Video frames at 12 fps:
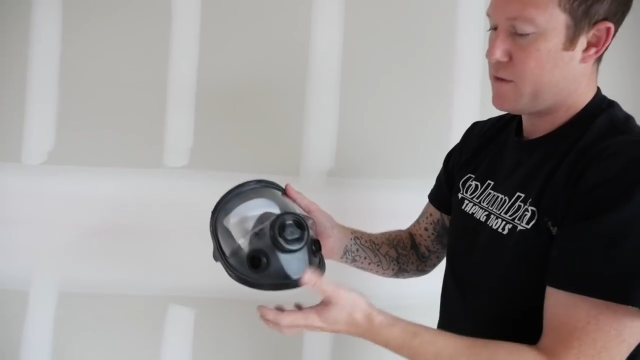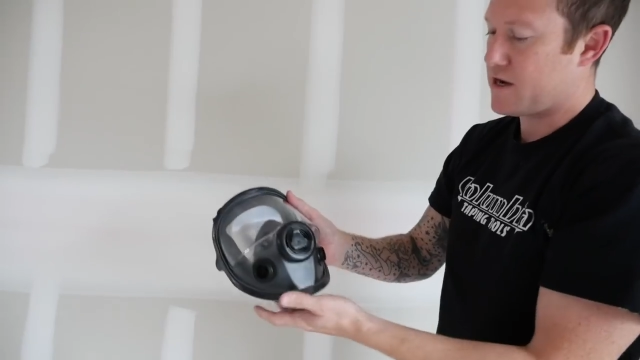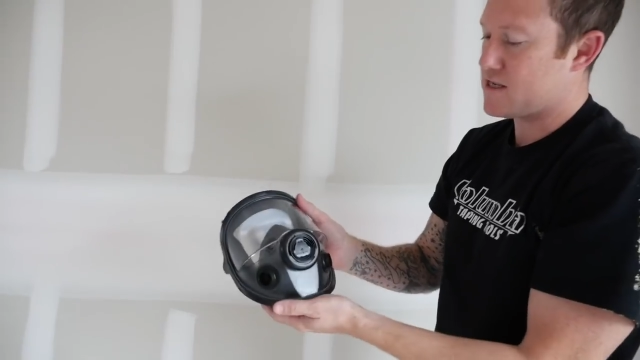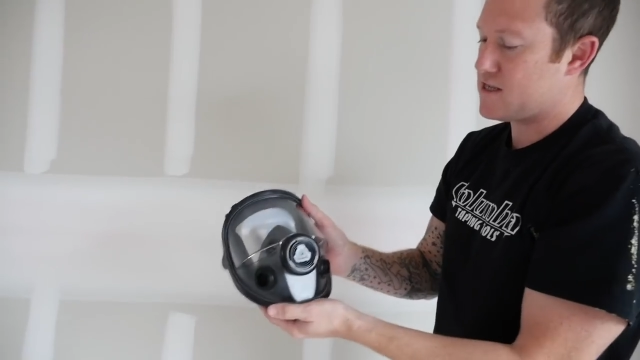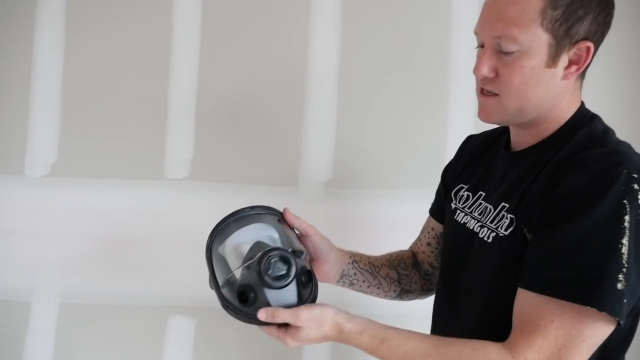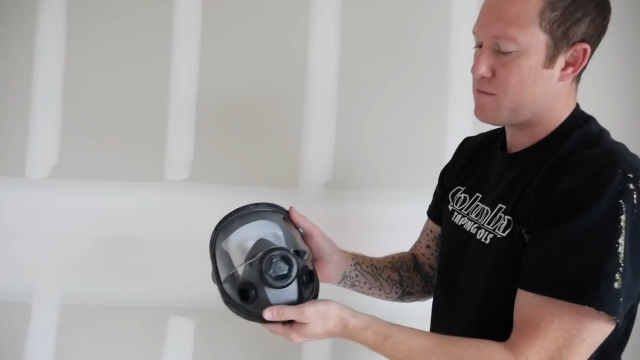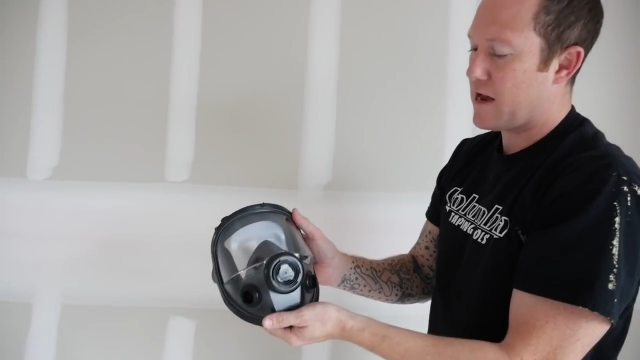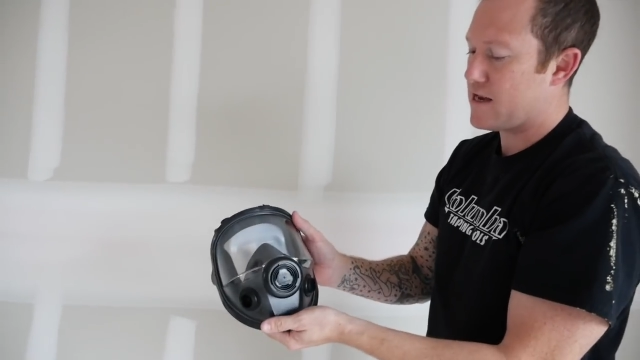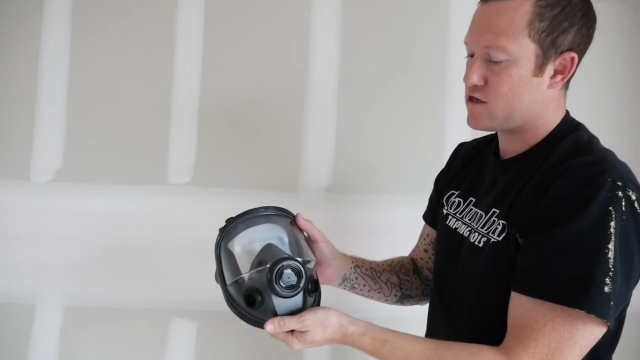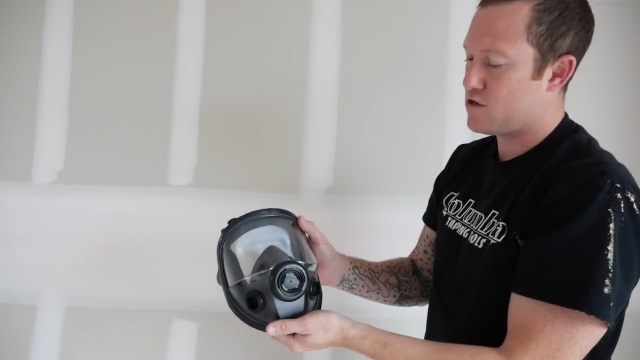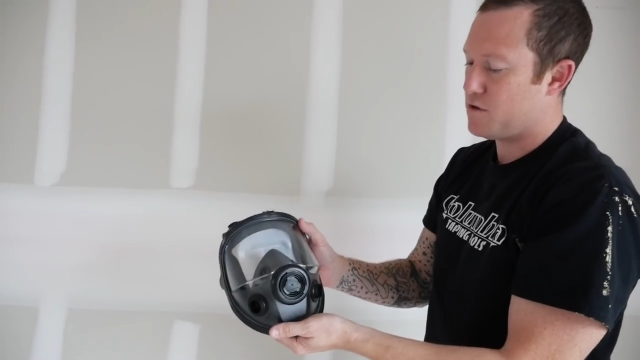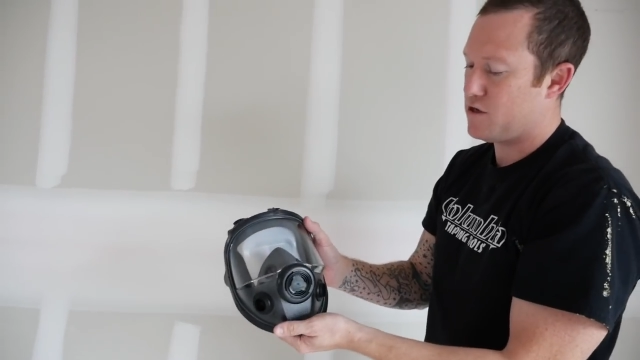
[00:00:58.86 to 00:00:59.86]
because this
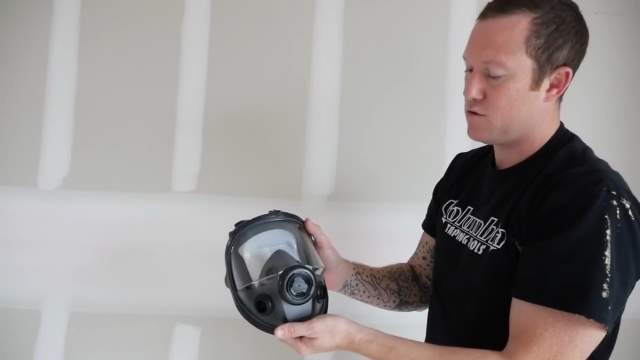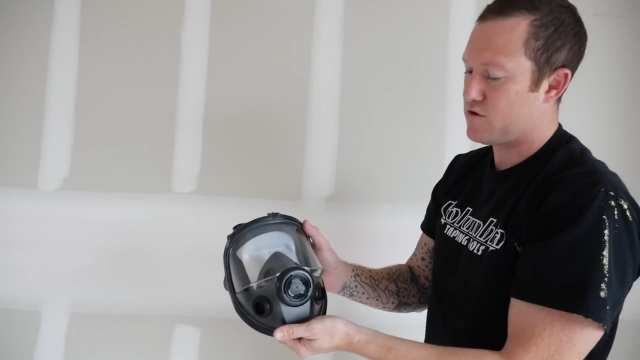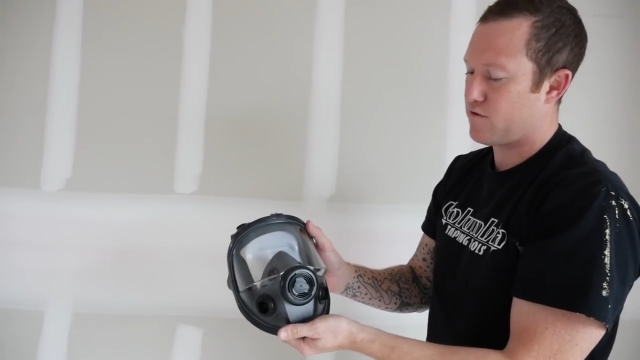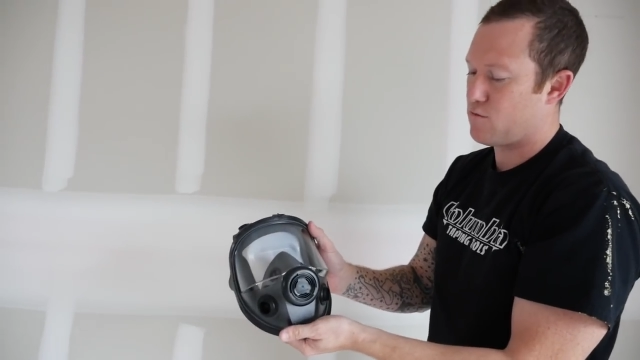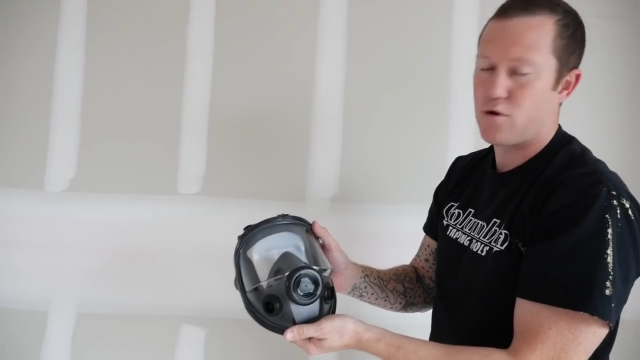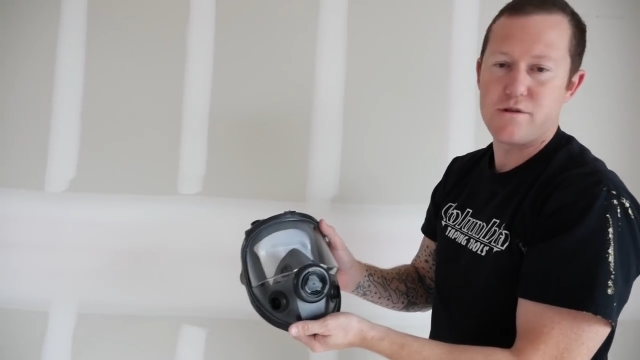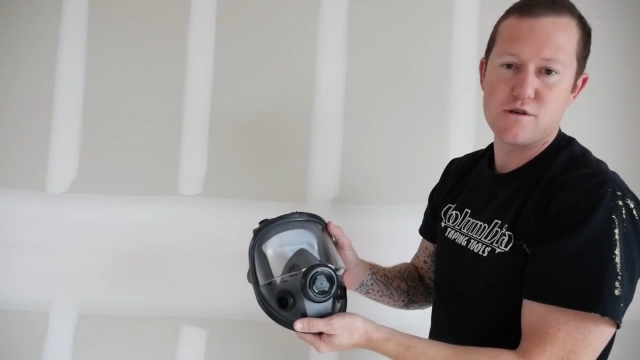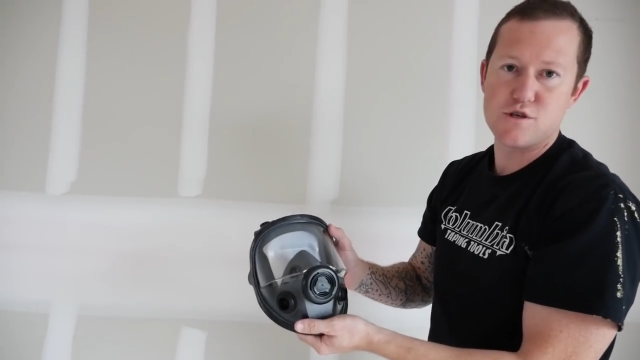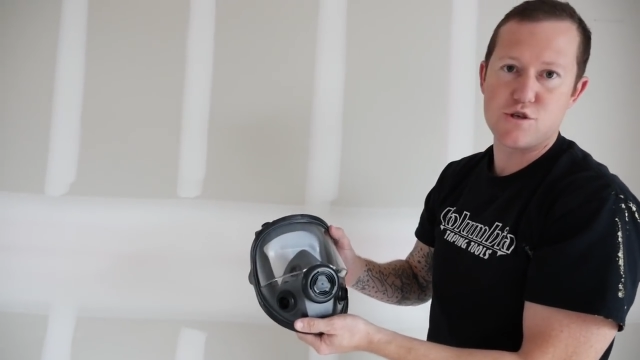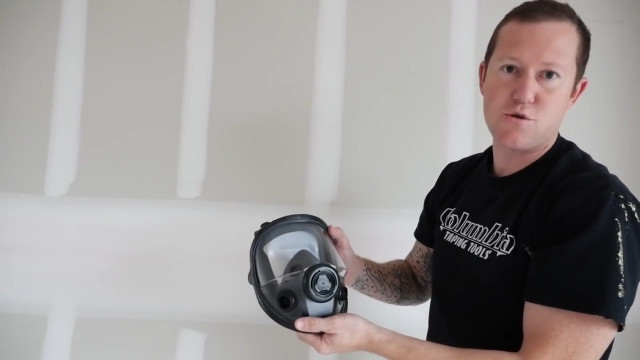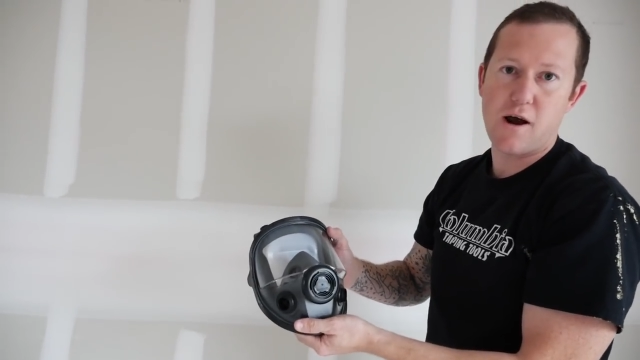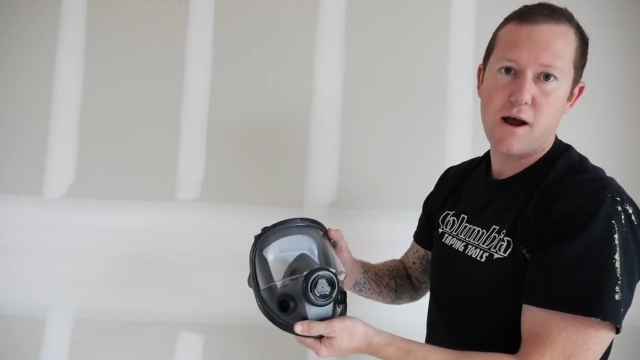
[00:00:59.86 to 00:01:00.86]
mask could be used for more than
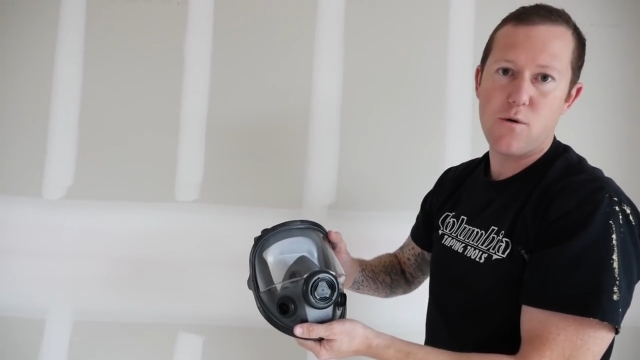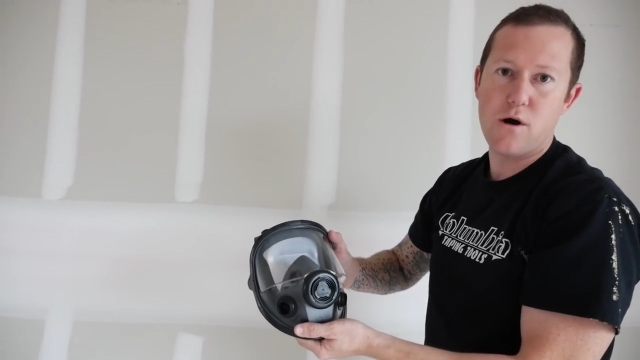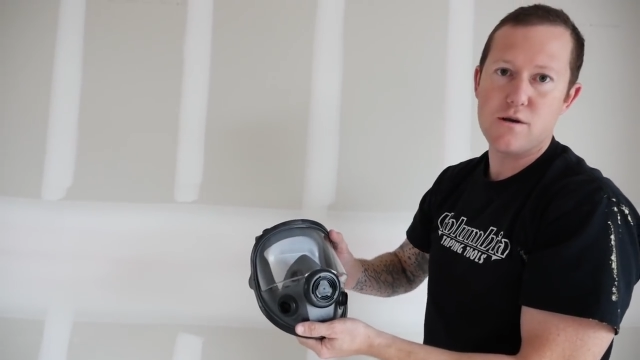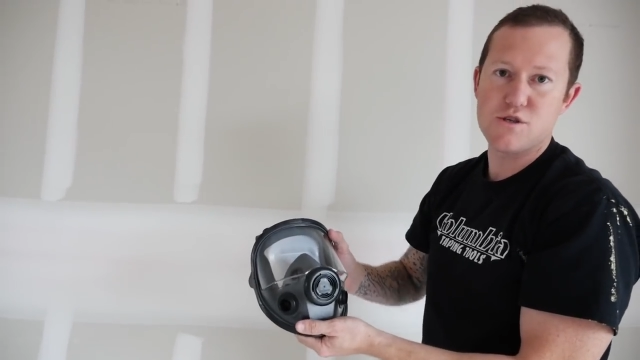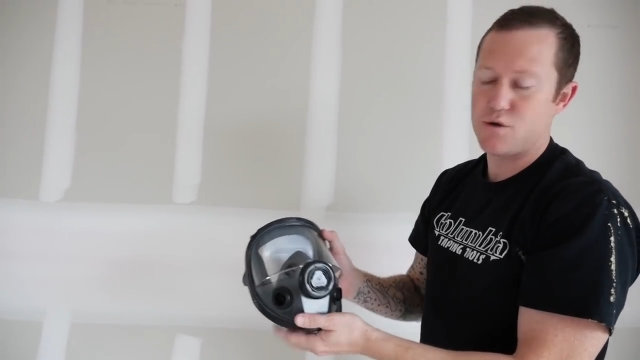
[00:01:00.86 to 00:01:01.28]
just drywall,